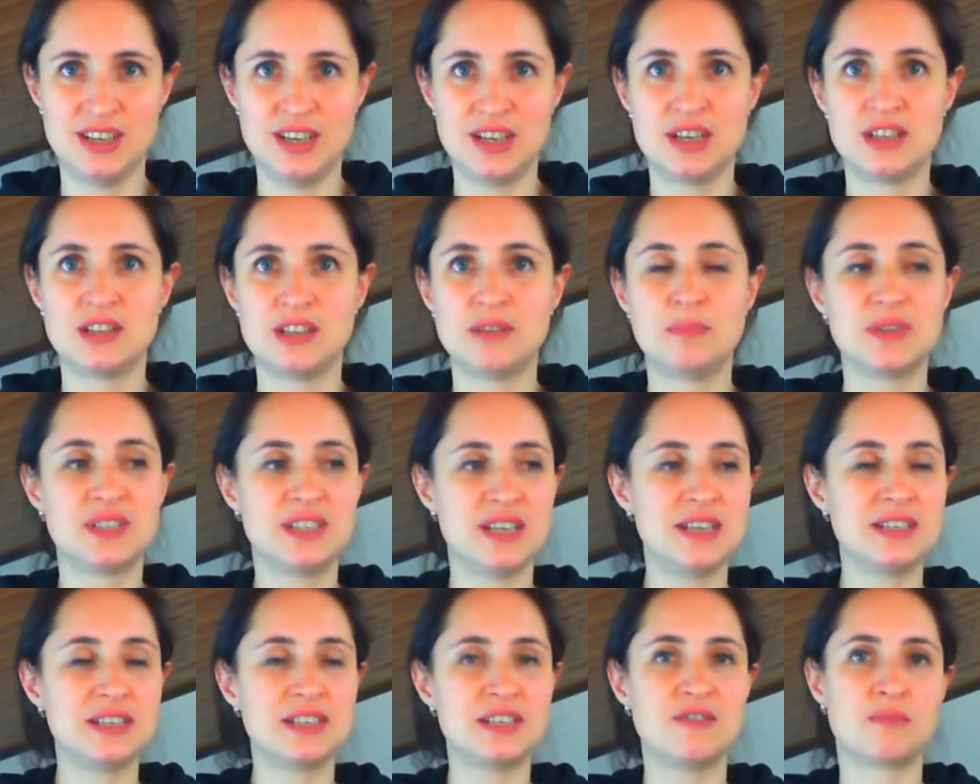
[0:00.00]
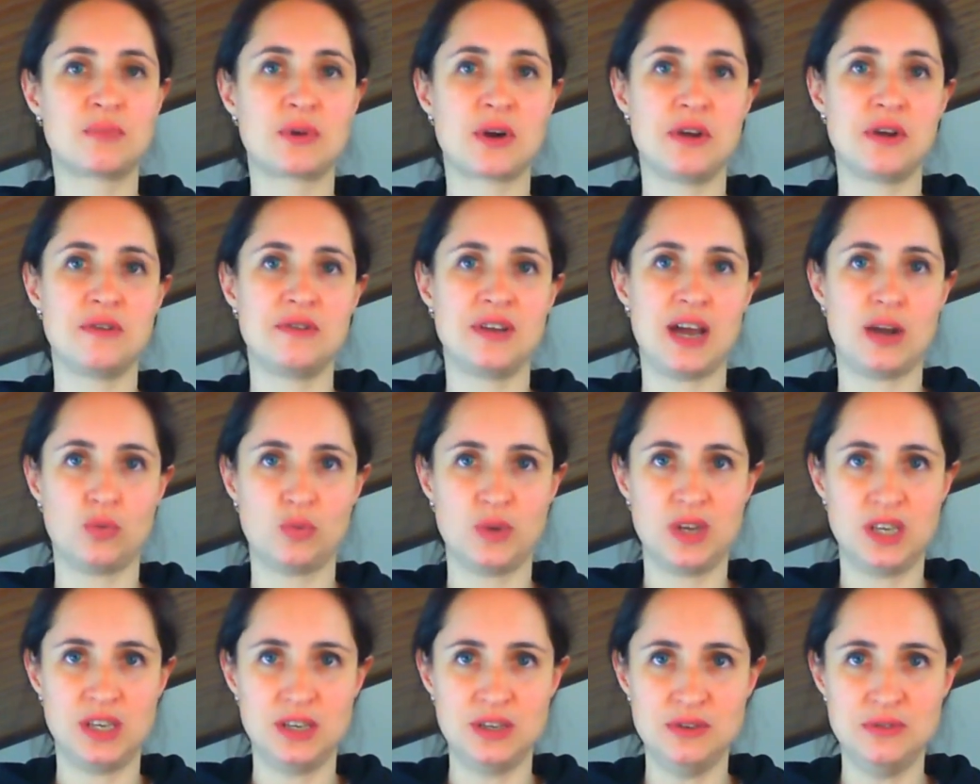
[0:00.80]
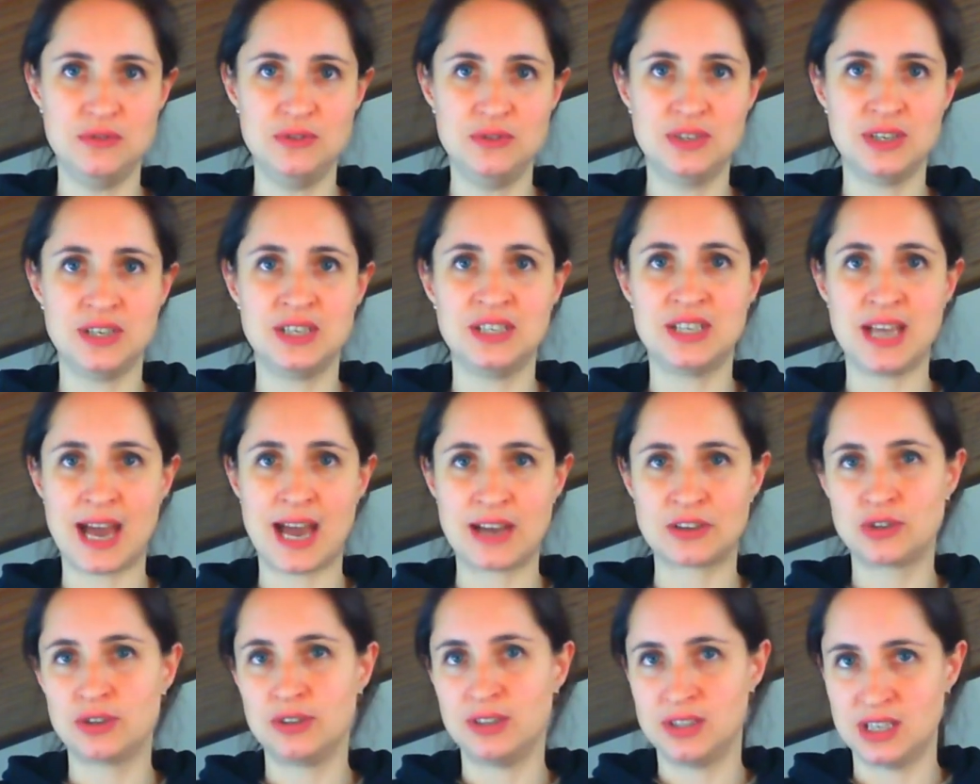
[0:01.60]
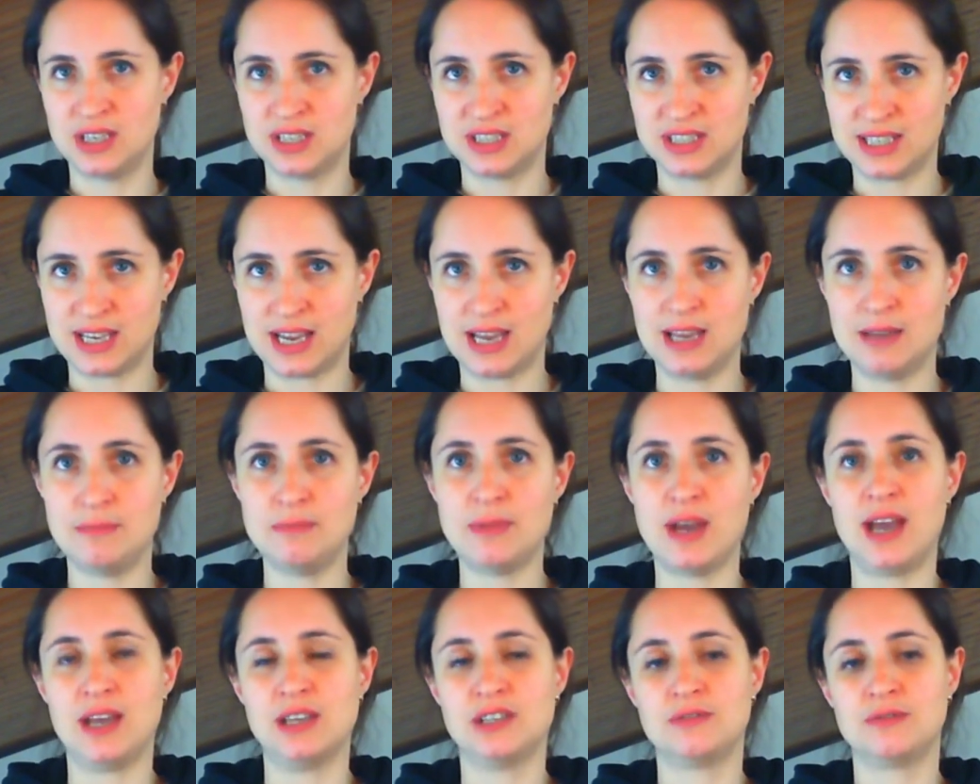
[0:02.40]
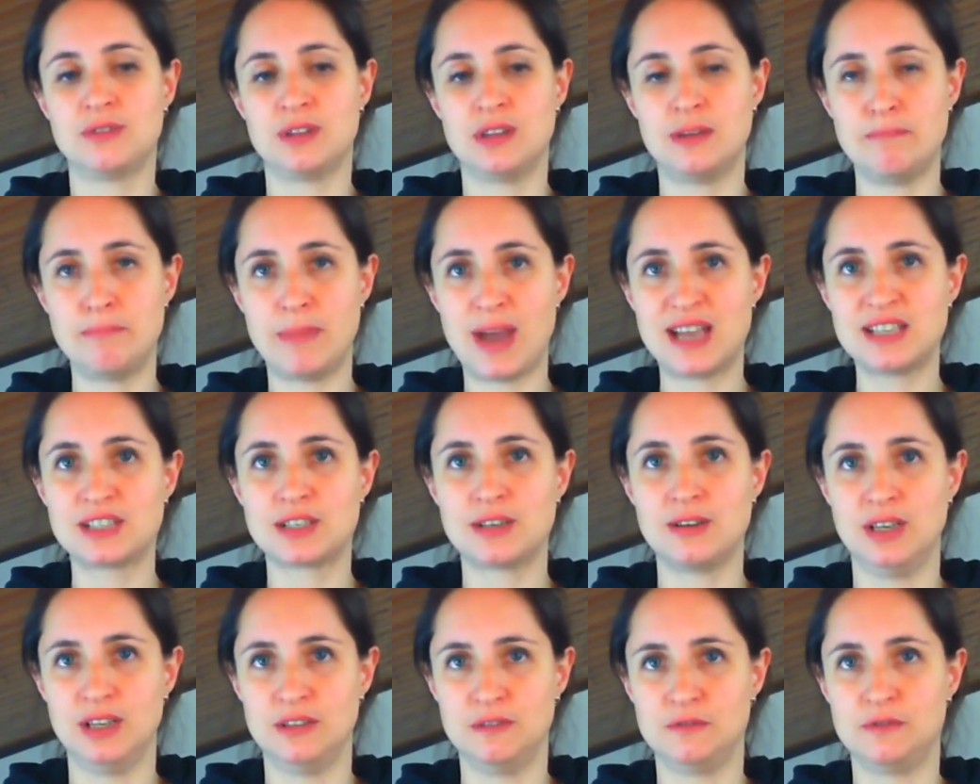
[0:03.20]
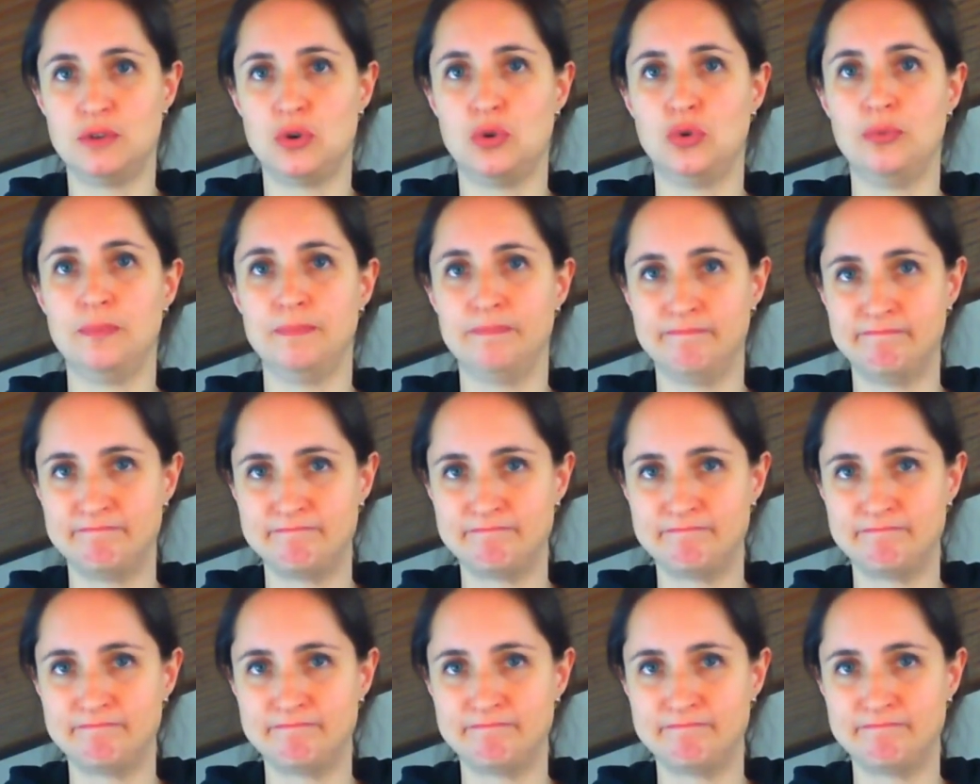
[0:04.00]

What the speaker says: the possessive pronoun we use is actually the same as for the masculine form.